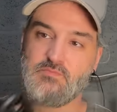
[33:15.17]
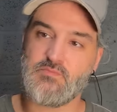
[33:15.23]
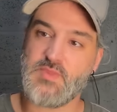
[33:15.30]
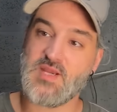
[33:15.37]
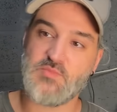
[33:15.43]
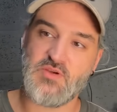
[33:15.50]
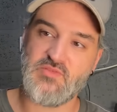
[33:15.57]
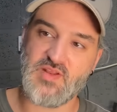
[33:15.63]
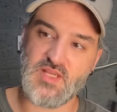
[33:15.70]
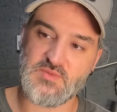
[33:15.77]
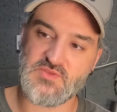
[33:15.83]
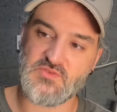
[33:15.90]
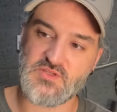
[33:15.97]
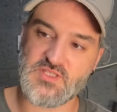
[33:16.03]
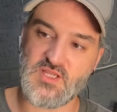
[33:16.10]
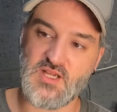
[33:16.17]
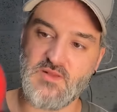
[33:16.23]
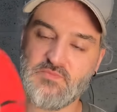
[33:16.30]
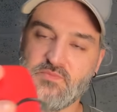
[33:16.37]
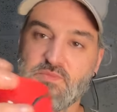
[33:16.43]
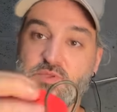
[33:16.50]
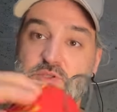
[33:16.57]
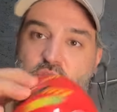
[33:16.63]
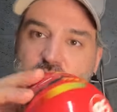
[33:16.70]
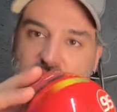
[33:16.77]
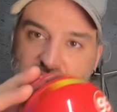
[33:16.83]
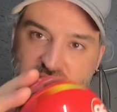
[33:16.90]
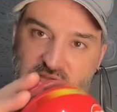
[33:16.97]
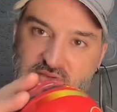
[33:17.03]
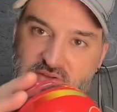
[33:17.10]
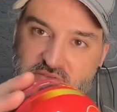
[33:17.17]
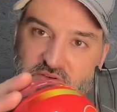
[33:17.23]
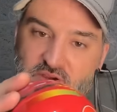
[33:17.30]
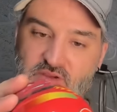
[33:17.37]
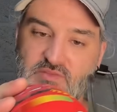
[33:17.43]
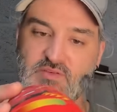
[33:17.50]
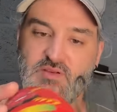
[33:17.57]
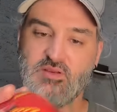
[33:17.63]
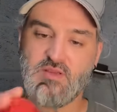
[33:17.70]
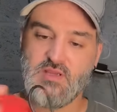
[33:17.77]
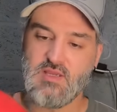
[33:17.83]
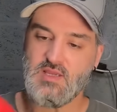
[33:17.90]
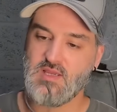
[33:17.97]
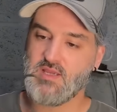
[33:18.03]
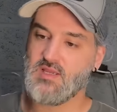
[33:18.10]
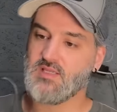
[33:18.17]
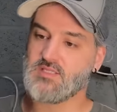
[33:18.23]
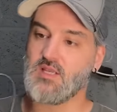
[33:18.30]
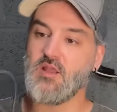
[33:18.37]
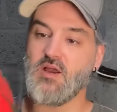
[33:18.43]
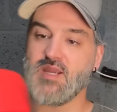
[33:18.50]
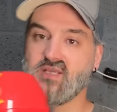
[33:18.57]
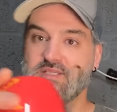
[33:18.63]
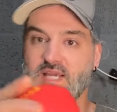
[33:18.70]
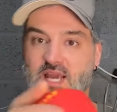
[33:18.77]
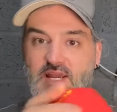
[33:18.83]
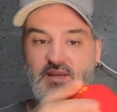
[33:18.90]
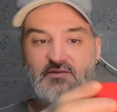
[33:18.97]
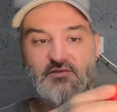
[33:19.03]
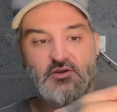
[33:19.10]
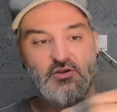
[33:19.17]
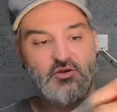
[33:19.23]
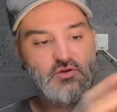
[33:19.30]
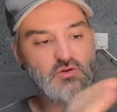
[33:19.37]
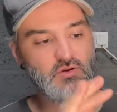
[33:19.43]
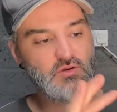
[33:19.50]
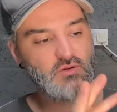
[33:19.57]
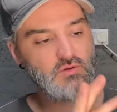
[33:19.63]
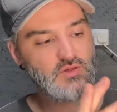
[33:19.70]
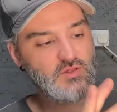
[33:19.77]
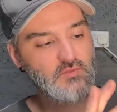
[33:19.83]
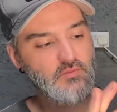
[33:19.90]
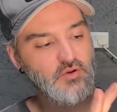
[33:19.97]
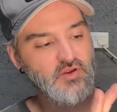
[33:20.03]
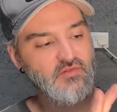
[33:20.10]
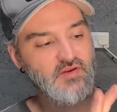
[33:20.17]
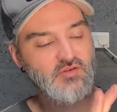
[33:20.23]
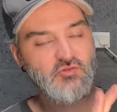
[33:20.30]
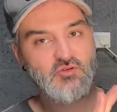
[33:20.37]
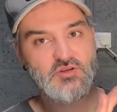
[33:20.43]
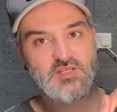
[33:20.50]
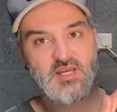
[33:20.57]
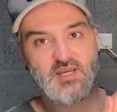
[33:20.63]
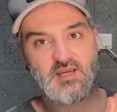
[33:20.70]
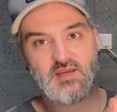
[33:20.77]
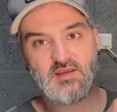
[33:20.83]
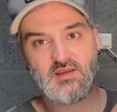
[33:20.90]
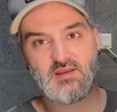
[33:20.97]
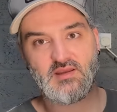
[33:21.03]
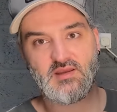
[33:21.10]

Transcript: made by Philips for a start. £2.75. It's a light. And if you put your finger across here,